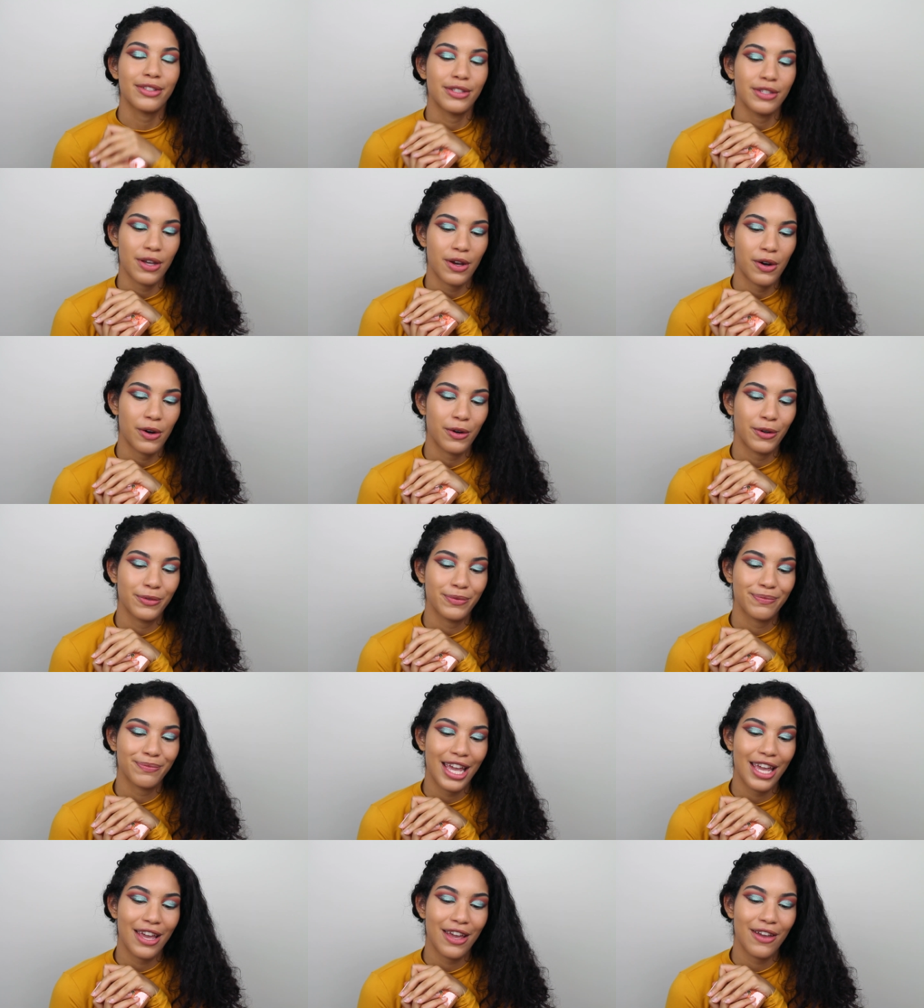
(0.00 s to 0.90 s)

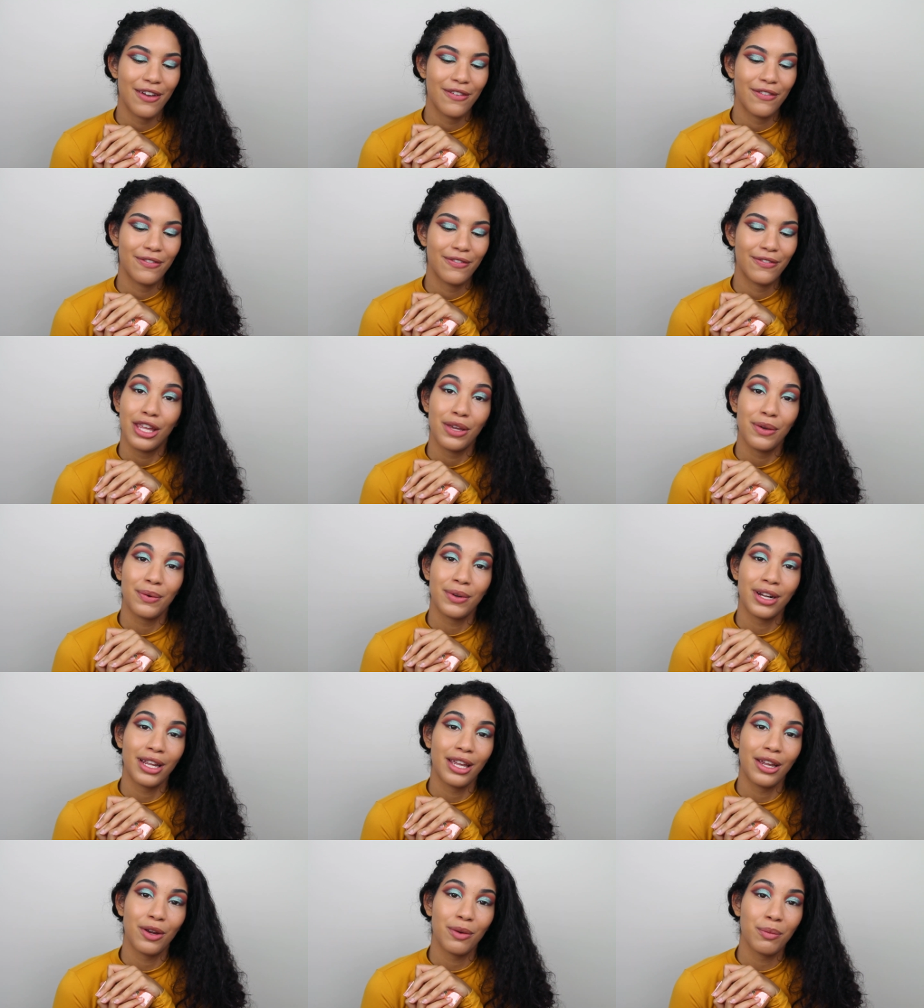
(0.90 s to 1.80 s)
So if you
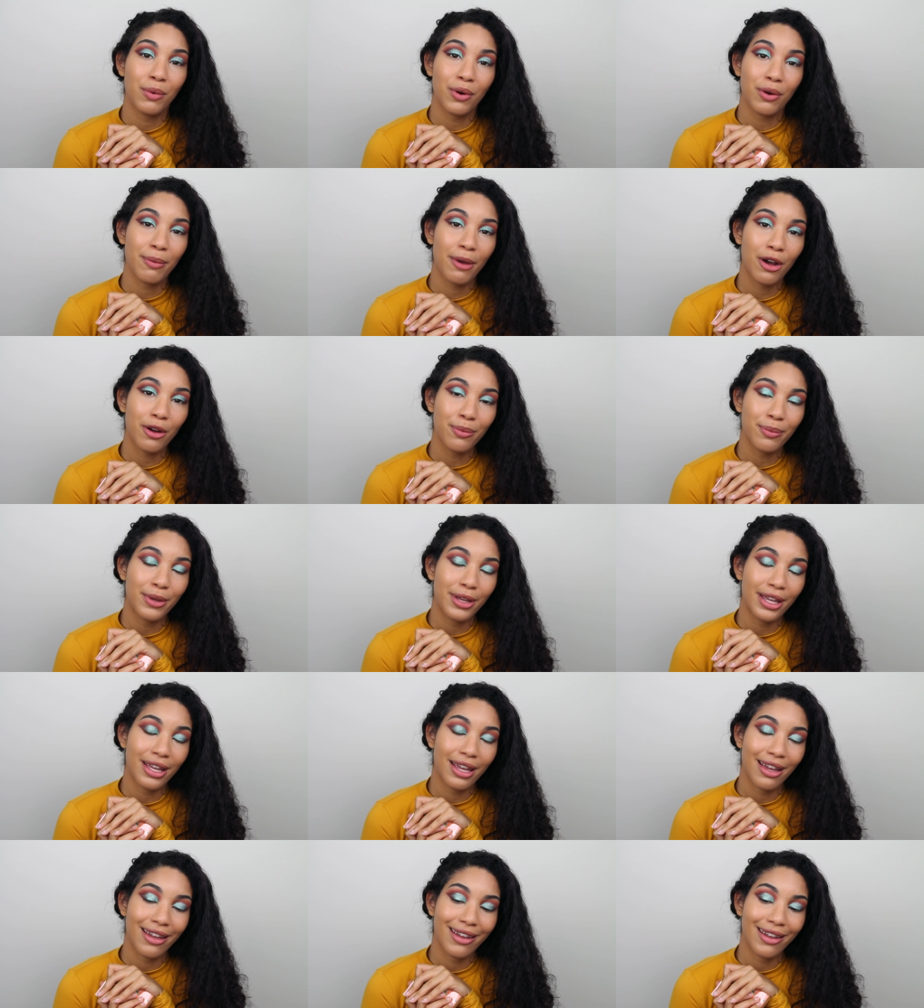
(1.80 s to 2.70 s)
want to hear more about
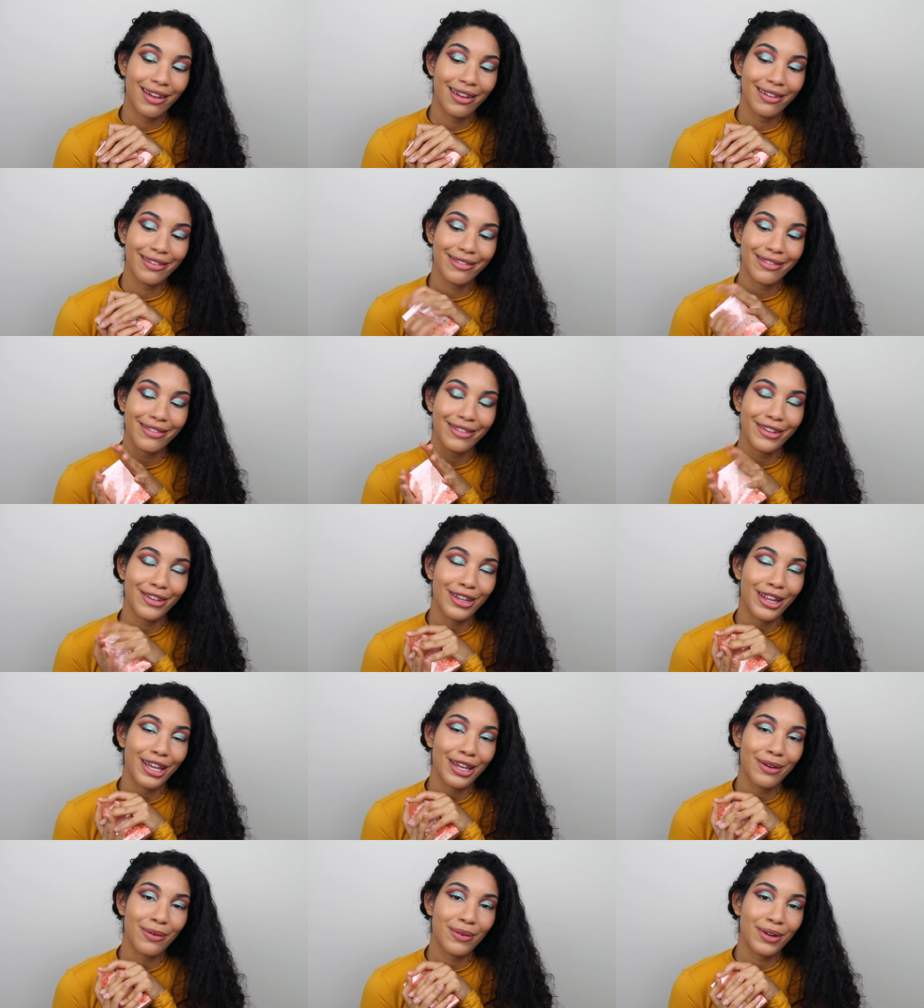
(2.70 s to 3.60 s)
me and you
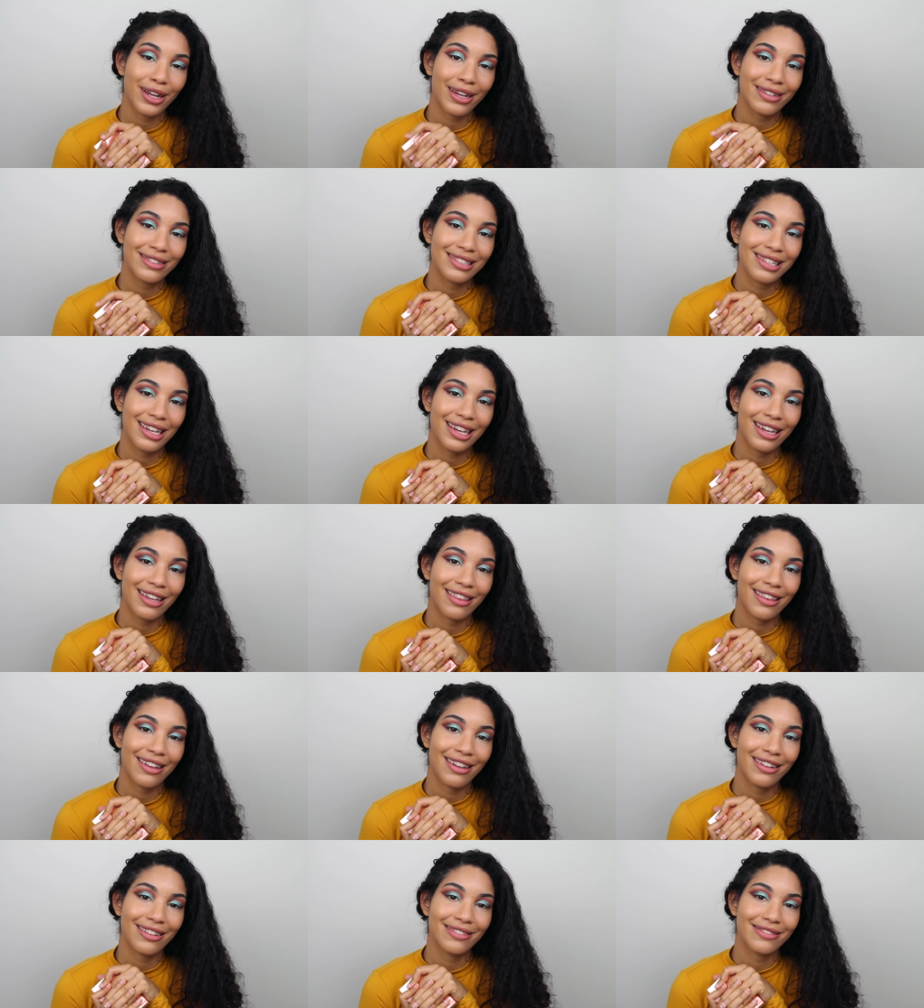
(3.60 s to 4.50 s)
like what I say,
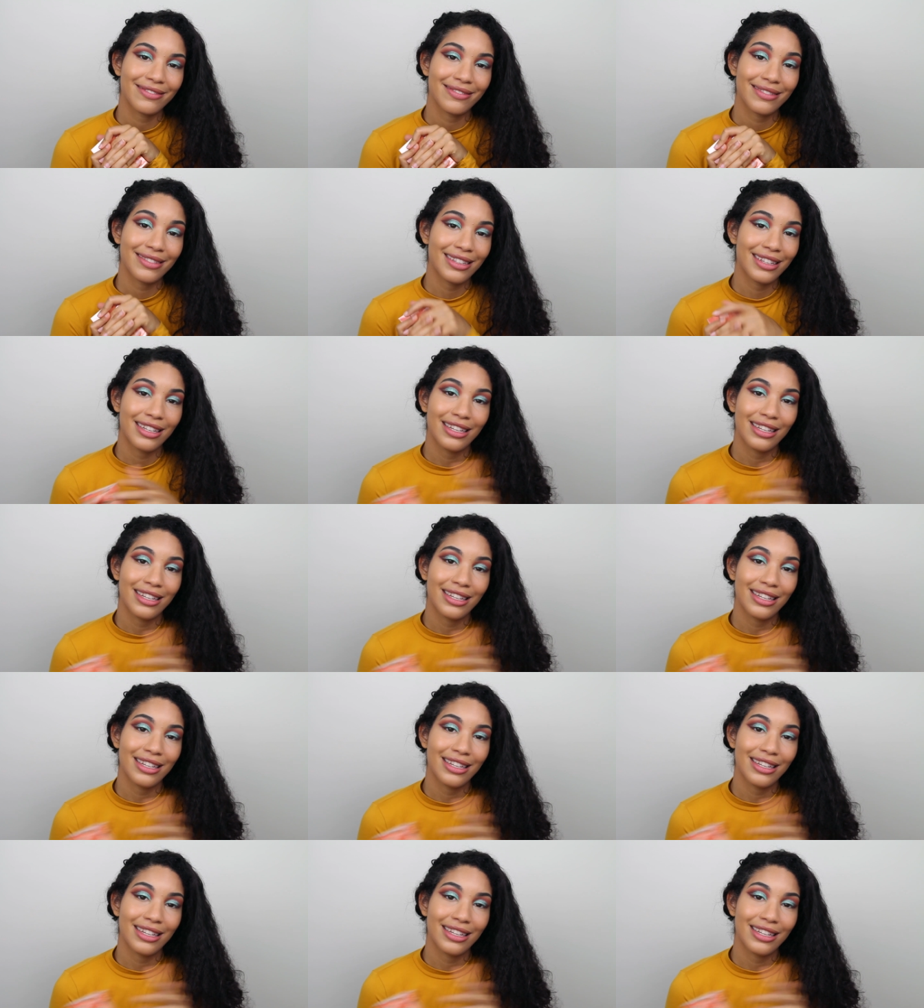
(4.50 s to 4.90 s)
then